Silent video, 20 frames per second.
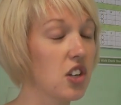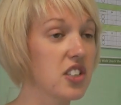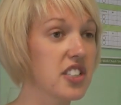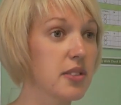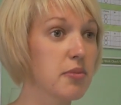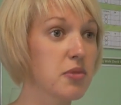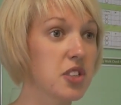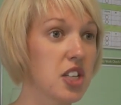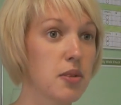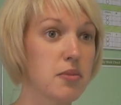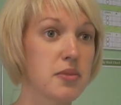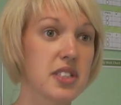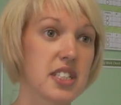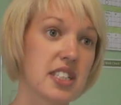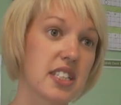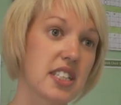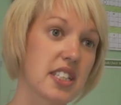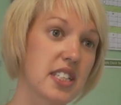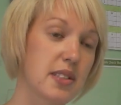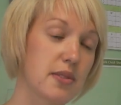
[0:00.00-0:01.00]
or sometimes
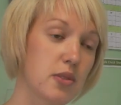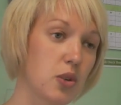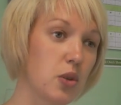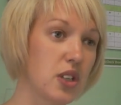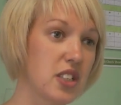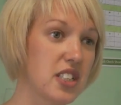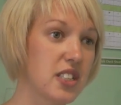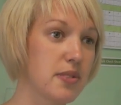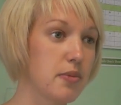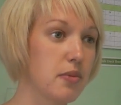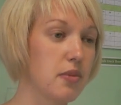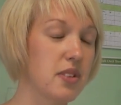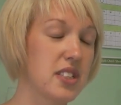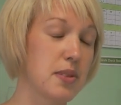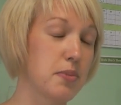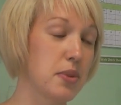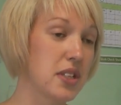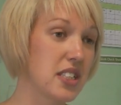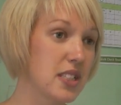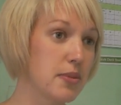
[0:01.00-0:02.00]
it's quite
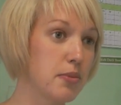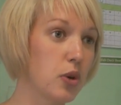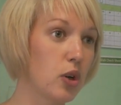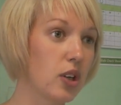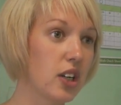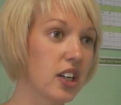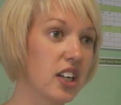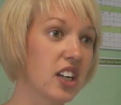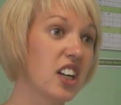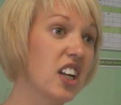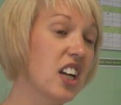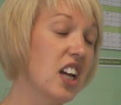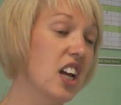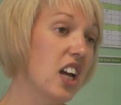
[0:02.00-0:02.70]
it's a bit smaller,